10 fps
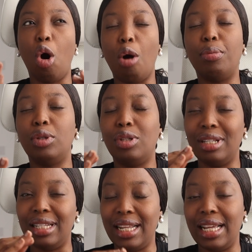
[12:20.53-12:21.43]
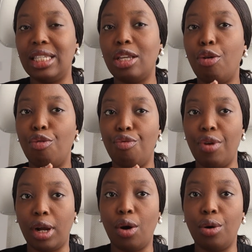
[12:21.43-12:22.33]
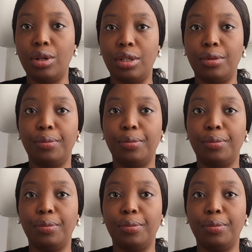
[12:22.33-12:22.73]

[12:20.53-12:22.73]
up-to-date record.